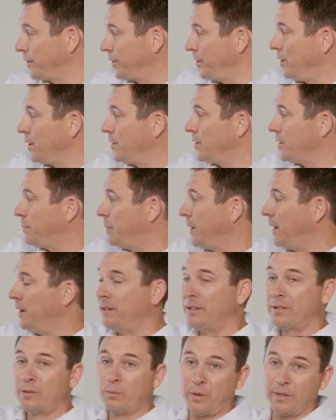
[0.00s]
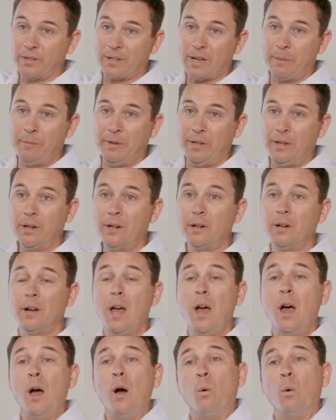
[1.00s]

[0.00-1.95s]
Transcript: So you're just paying this one time a year.